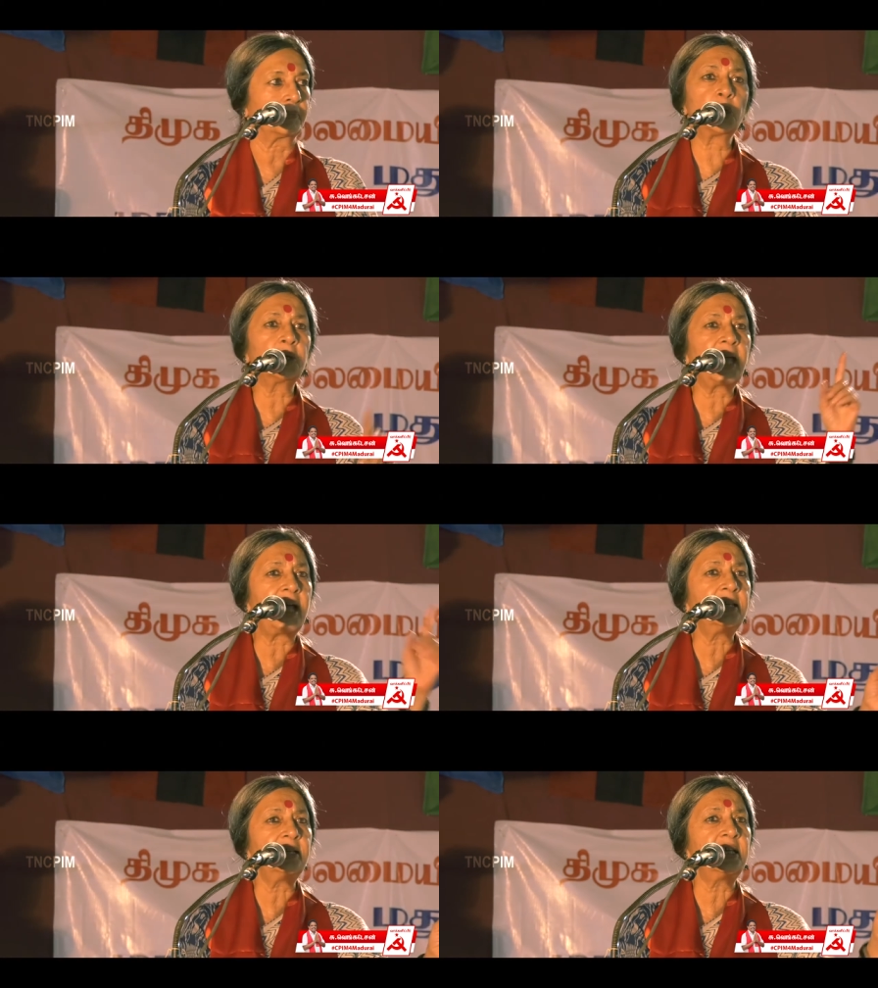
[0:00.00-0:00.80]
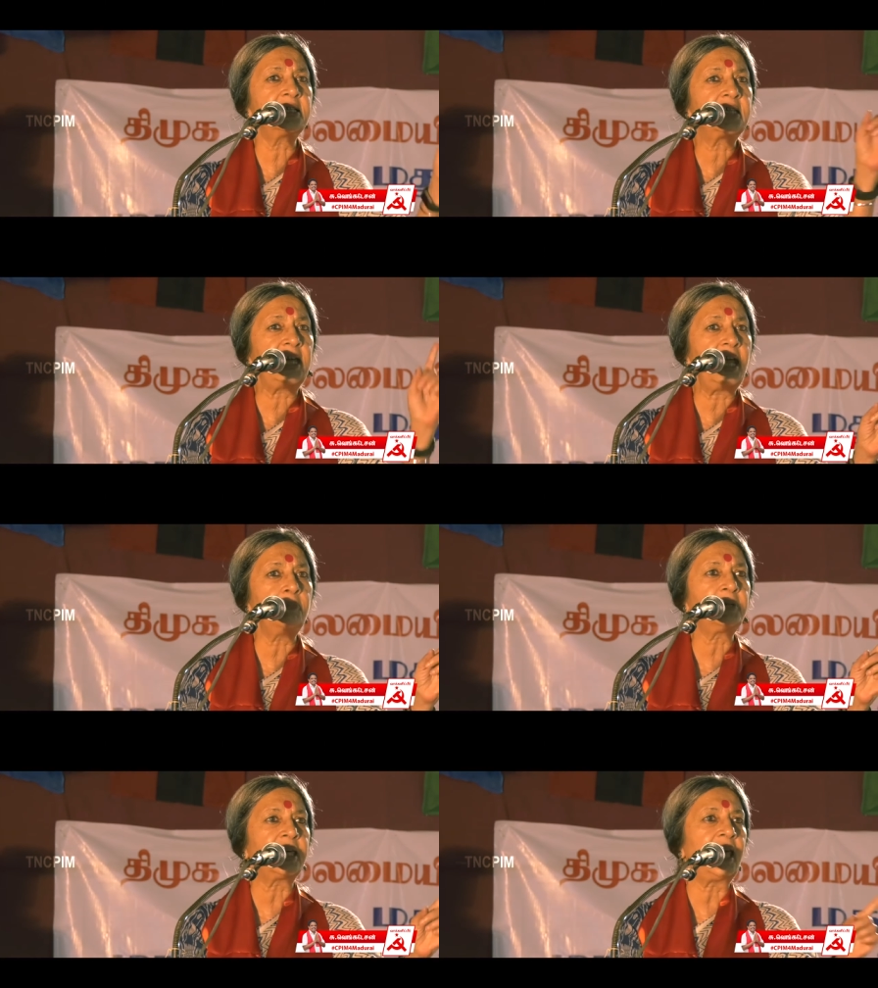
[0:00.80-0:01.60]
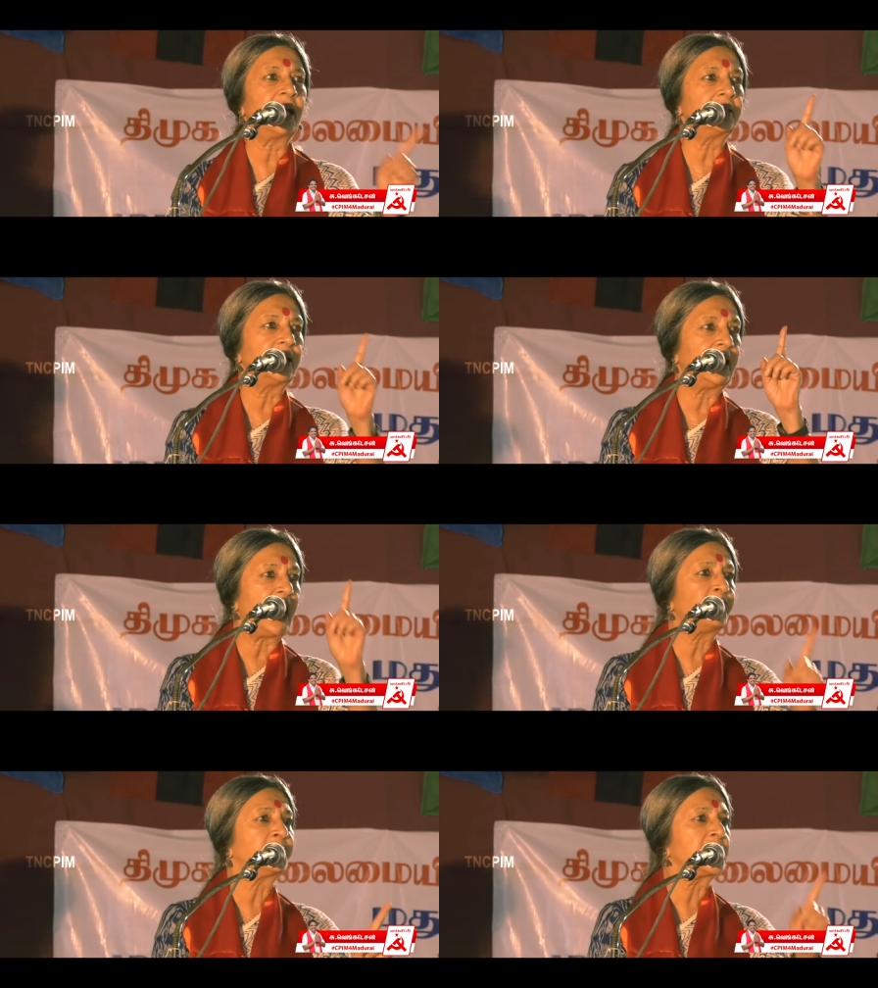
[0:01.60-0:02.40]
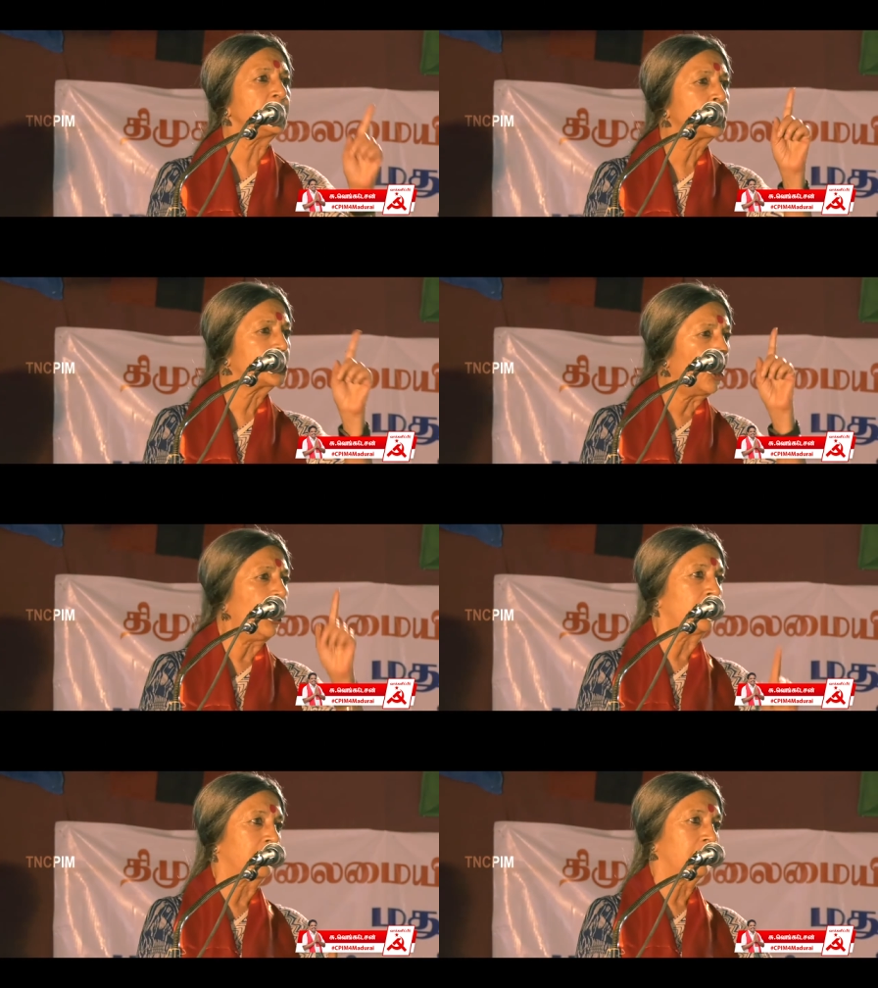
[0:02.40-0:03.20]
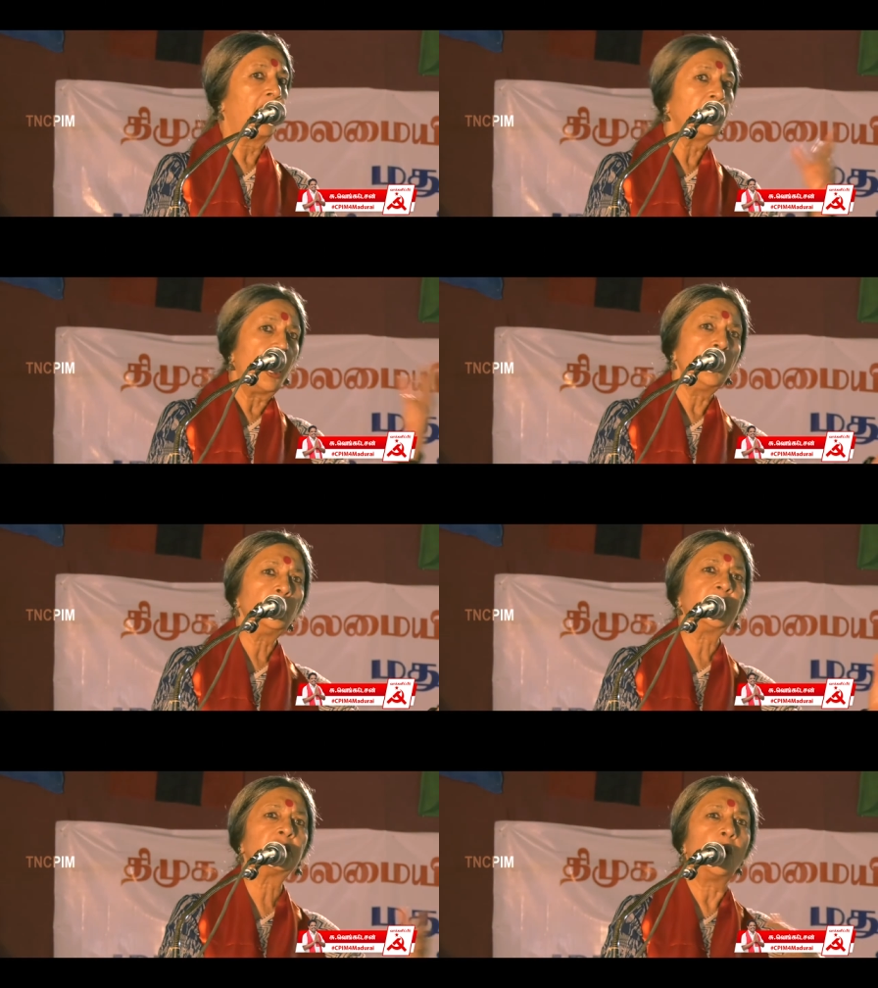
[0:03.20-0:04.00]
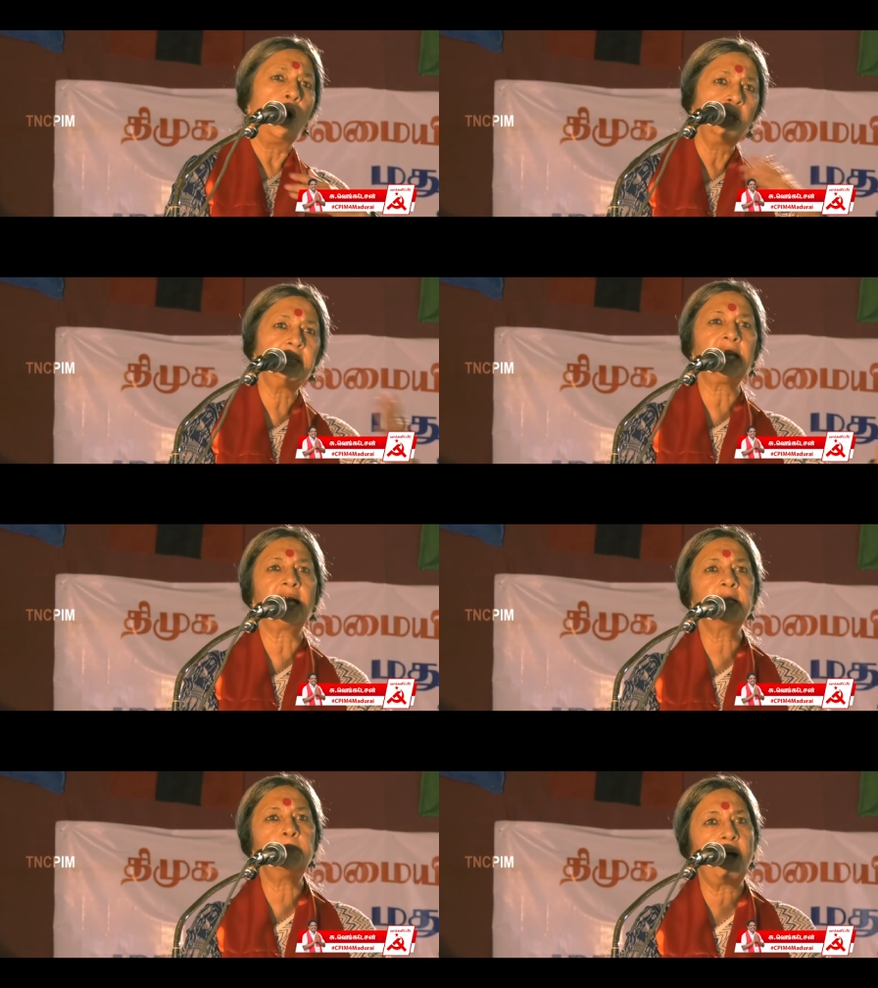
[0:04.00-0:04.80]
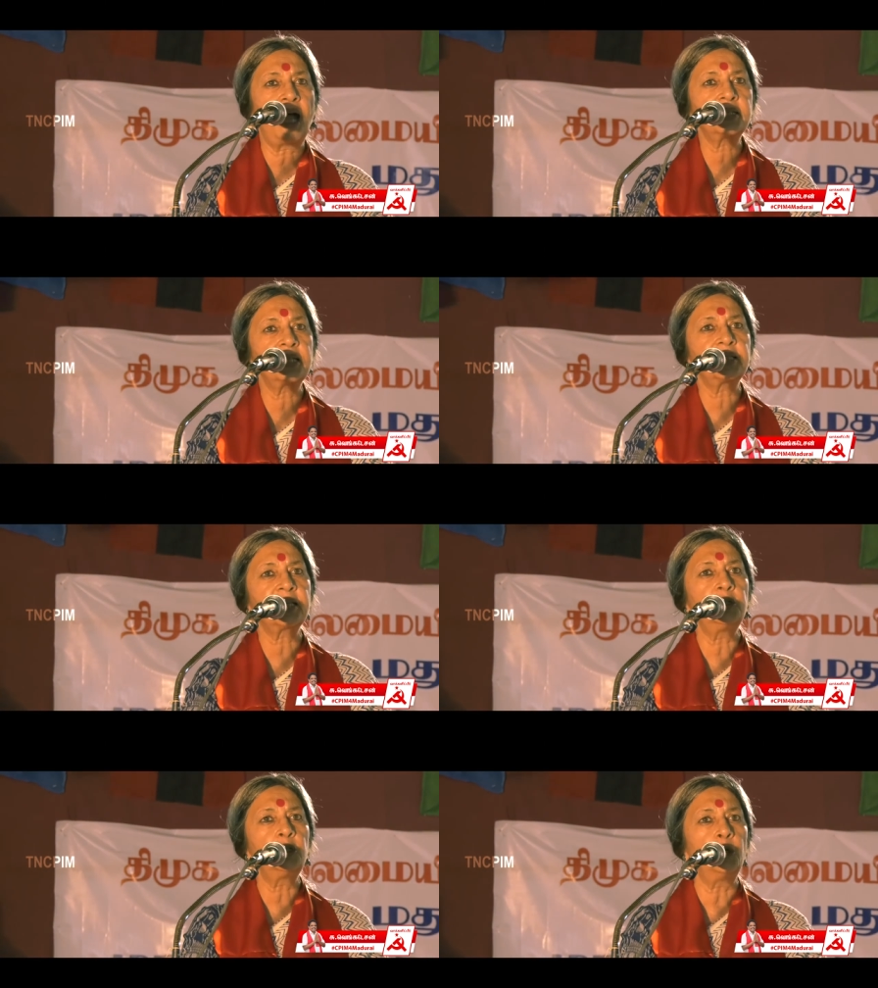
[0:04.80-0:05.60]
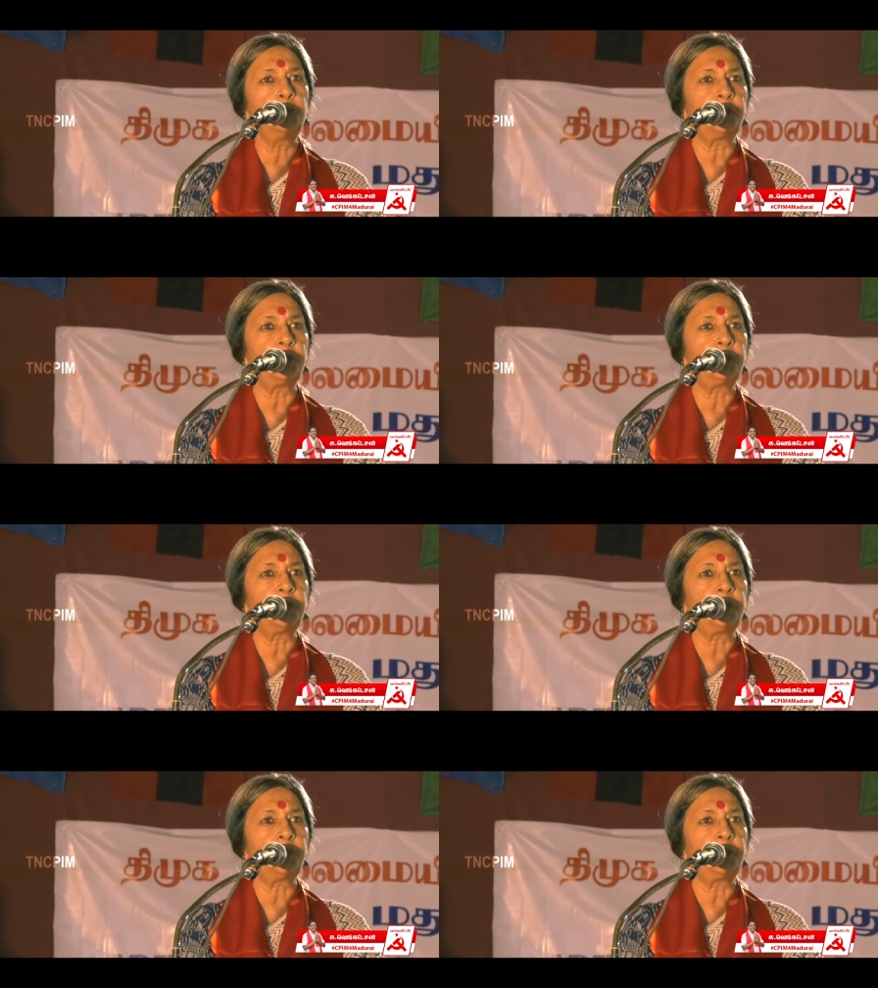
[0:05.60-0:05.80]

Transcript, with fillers: Together the D M K and the left ensured, along with all the other parties in U